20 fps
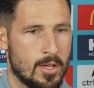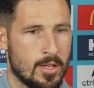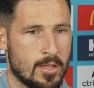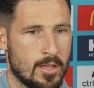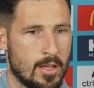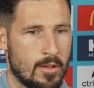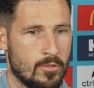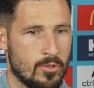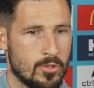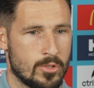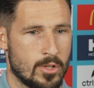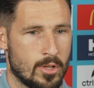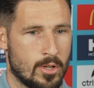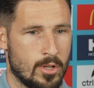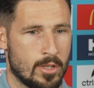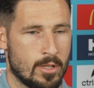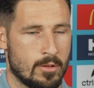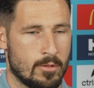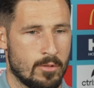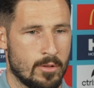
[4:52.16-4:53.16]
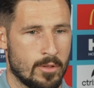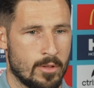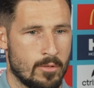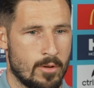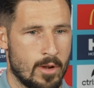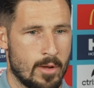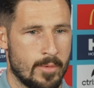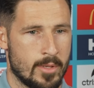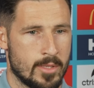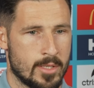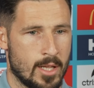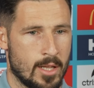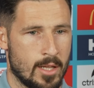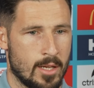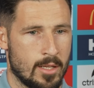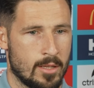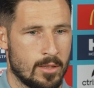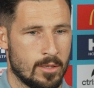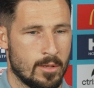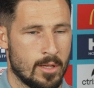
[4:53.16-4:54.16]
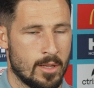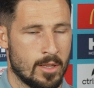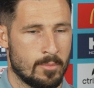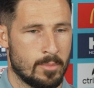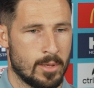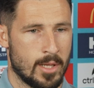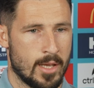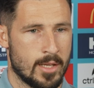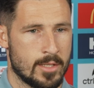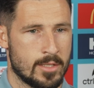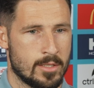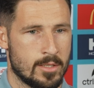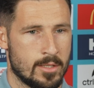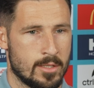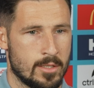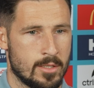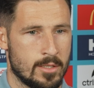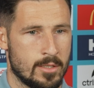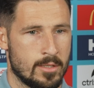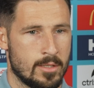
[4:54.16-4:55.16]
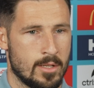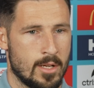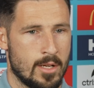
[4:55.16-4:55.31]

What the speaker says: they've also got the right mentality and the players to